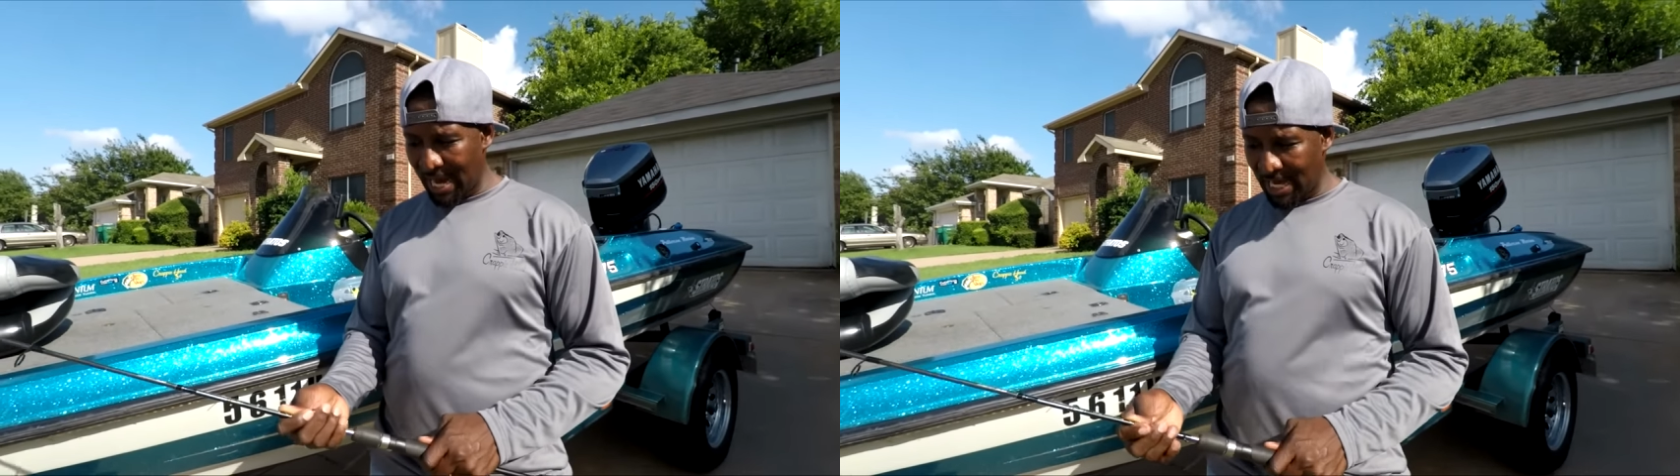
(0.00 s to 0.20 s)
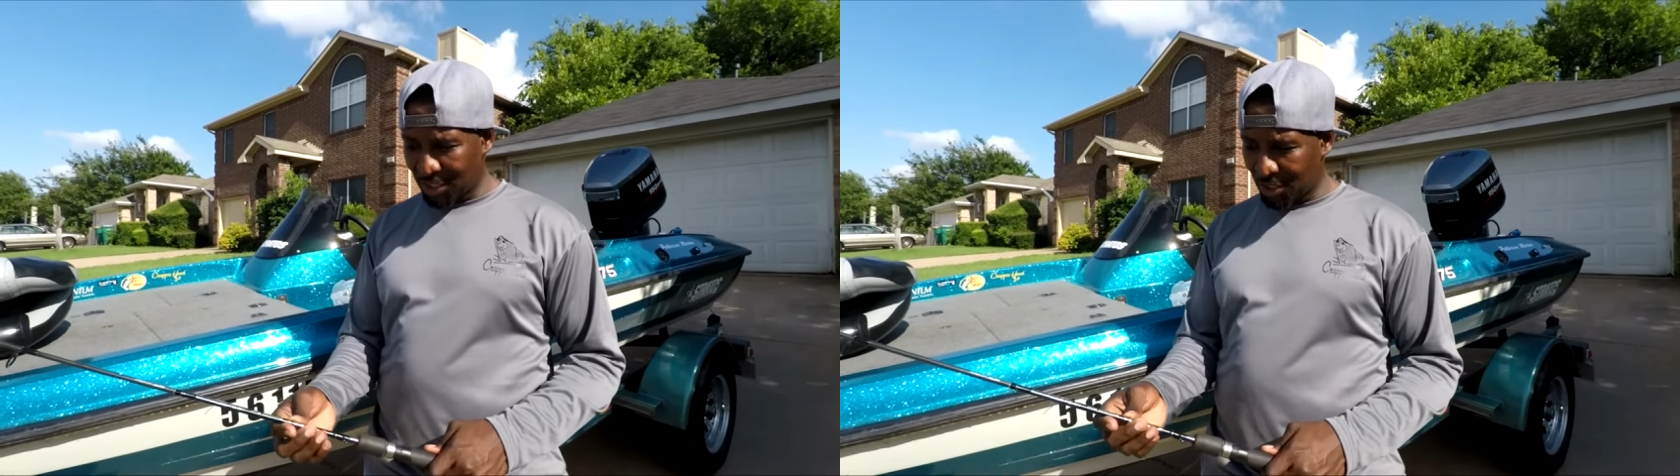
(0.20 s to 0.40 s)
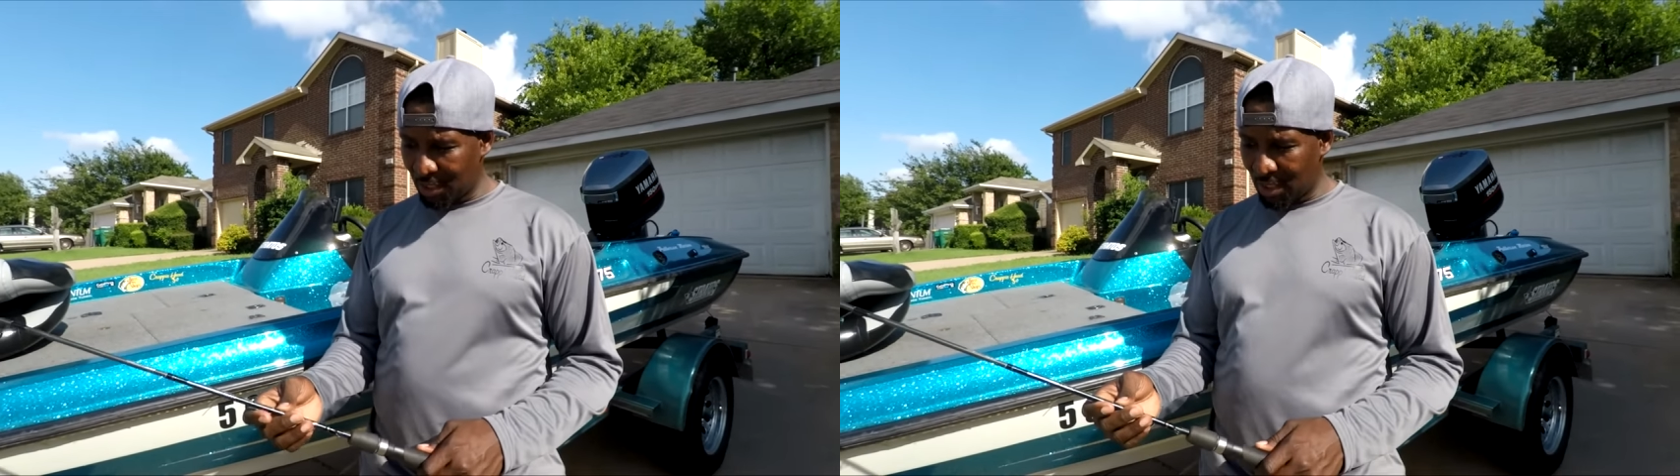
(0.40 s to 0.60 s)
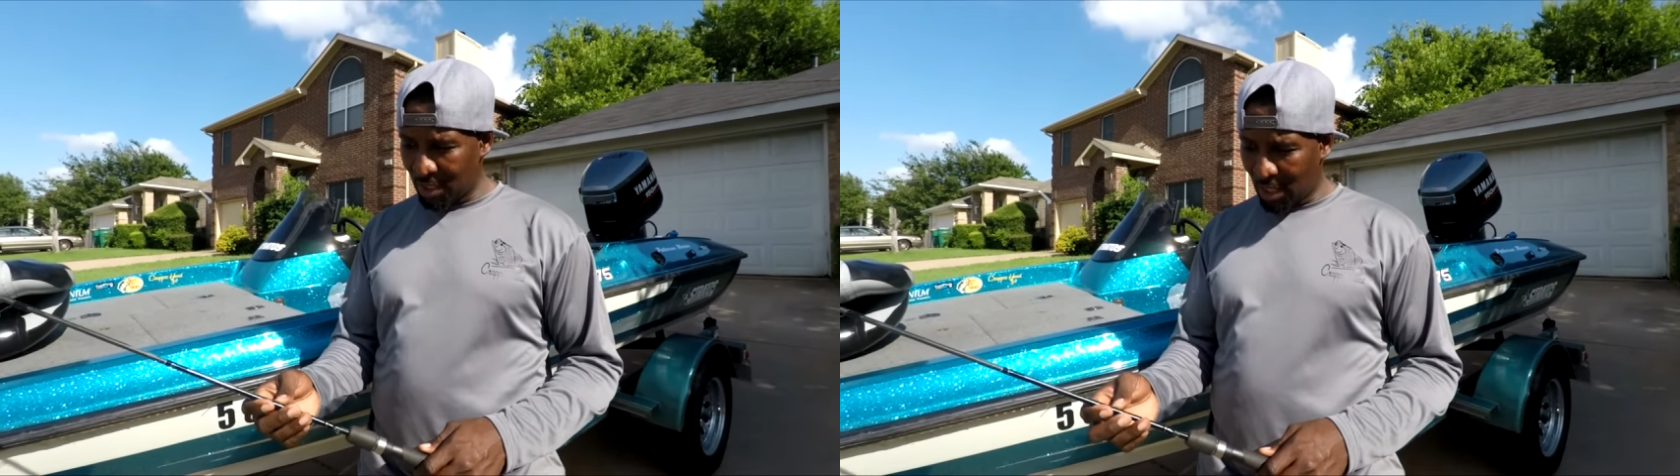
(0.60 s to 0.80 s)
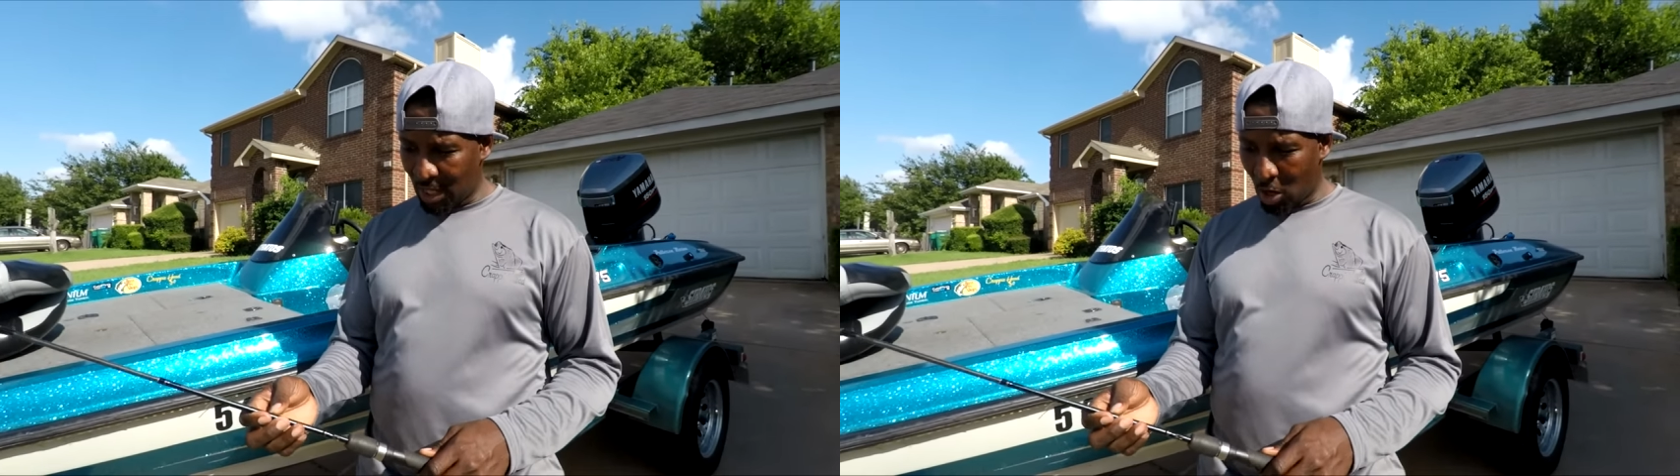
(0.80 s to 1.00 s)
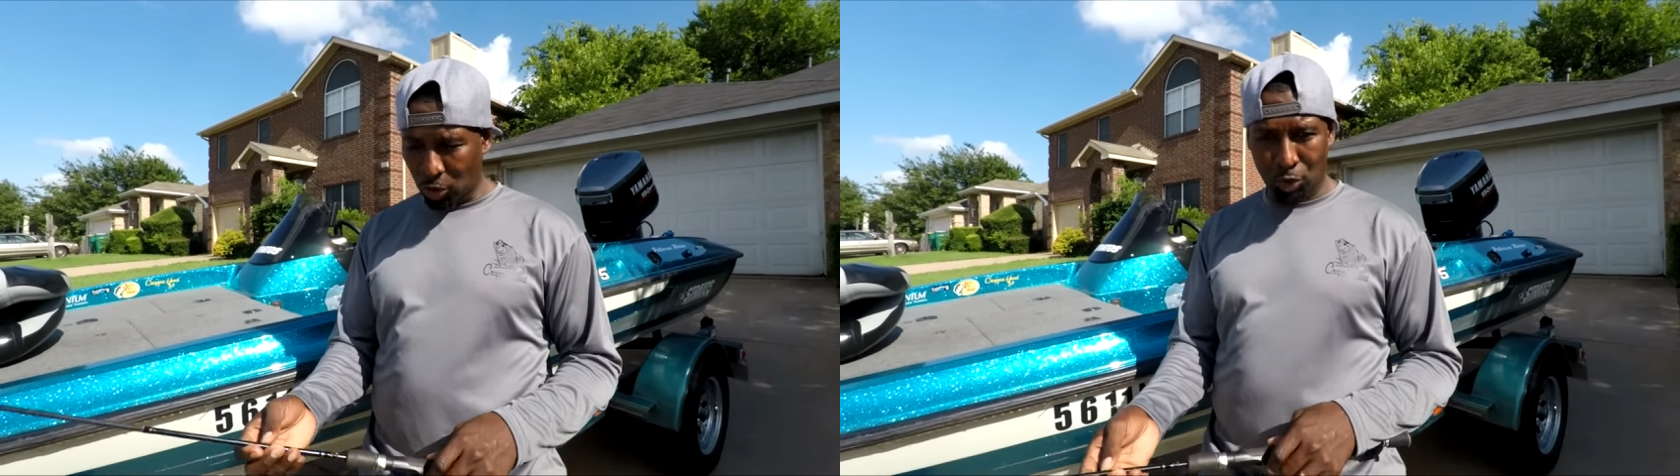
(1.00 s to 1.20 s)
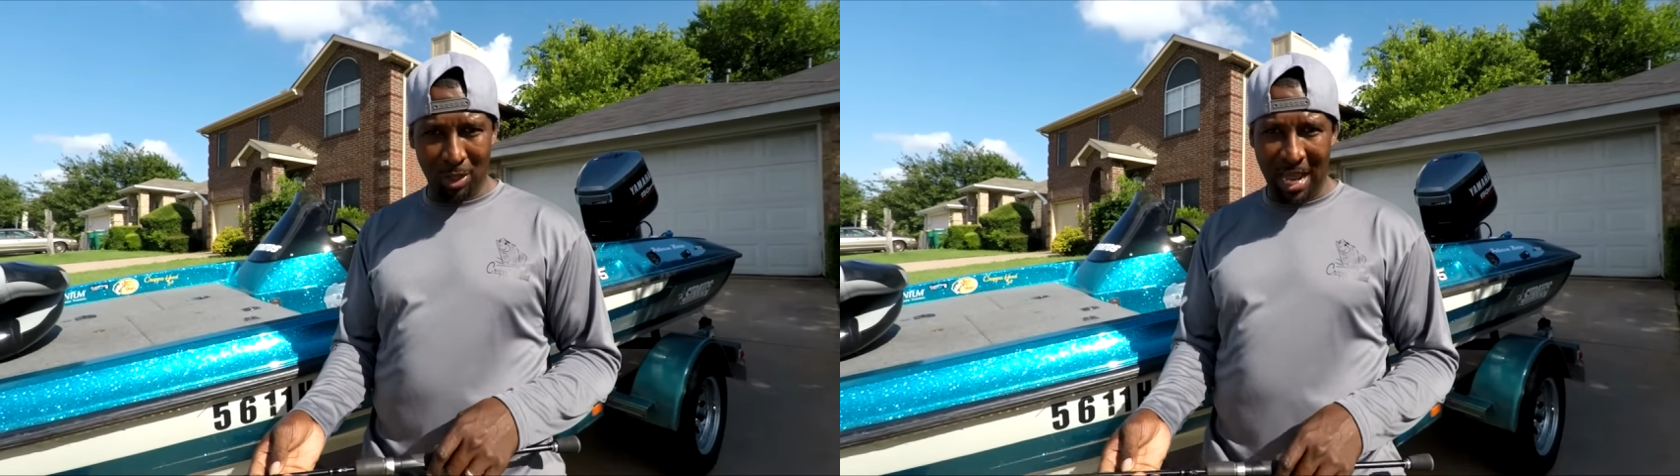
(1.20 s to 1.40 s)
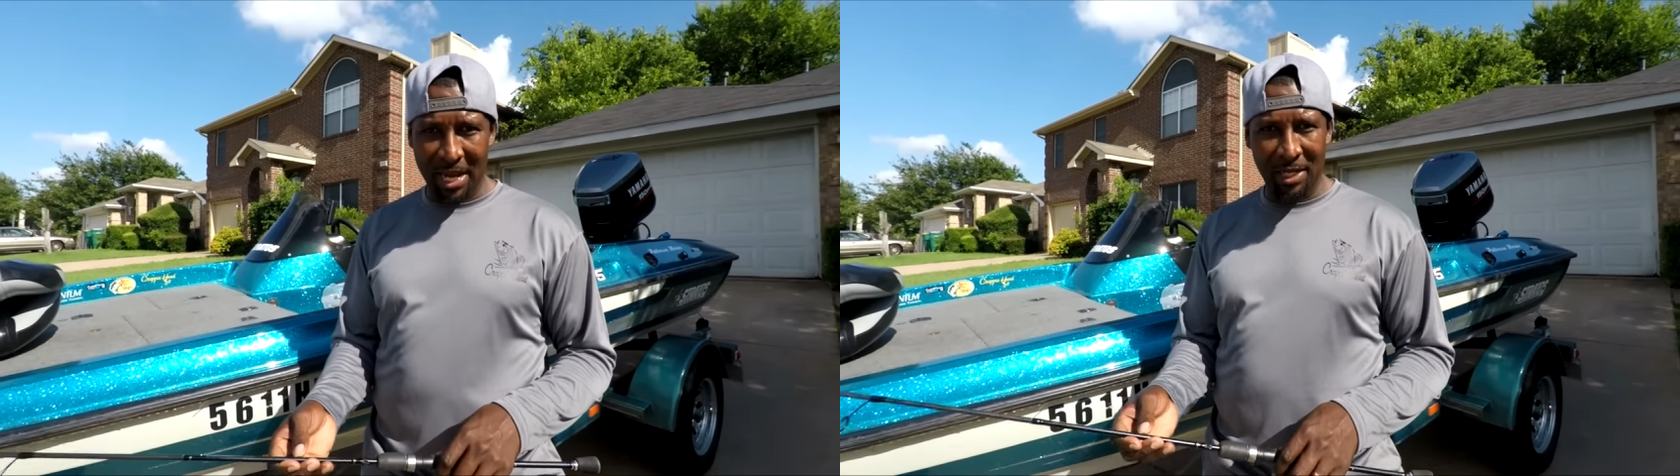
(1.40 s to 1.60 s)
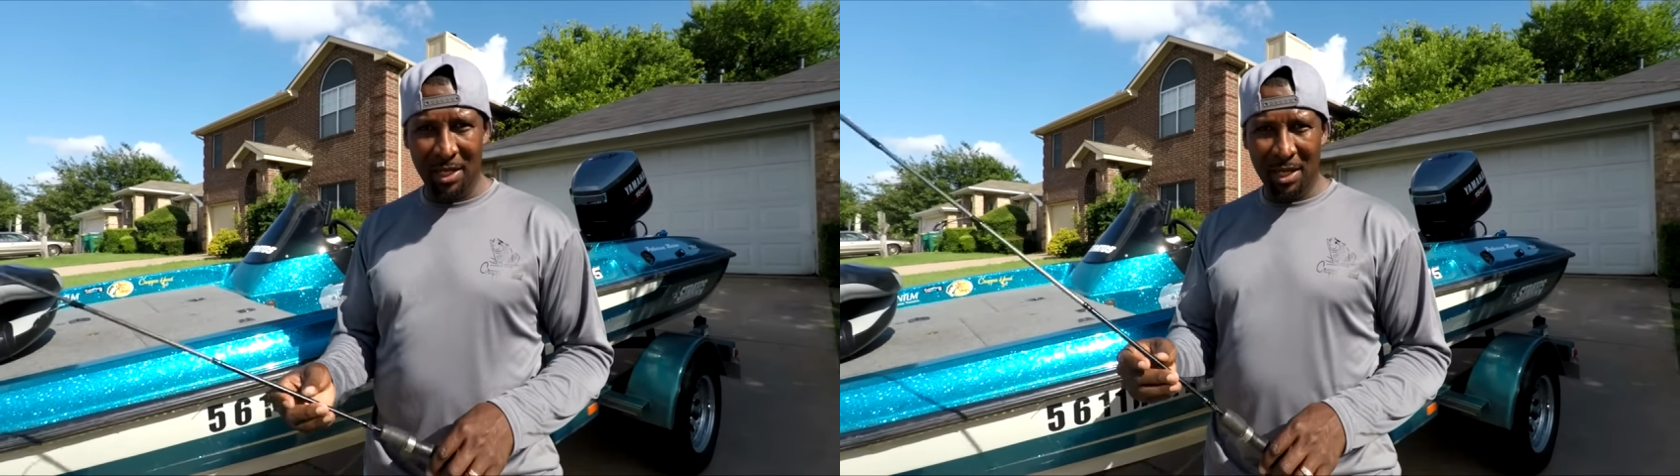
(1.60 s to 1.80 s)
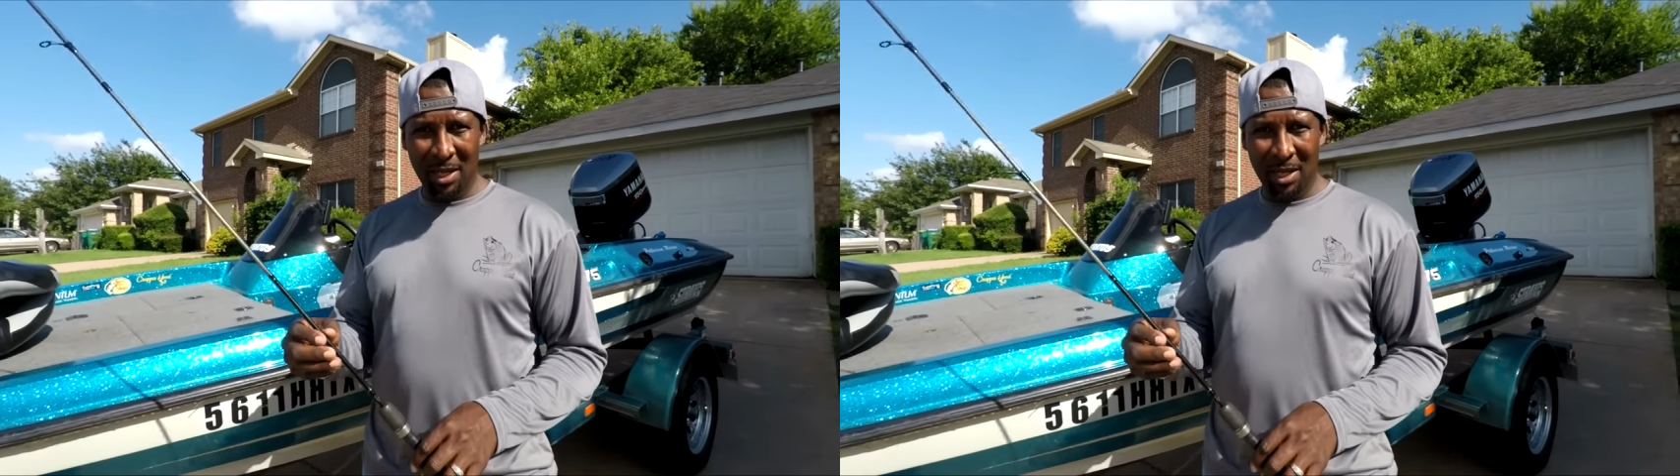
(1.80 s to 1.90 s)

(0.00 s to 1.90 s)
action, ultralight,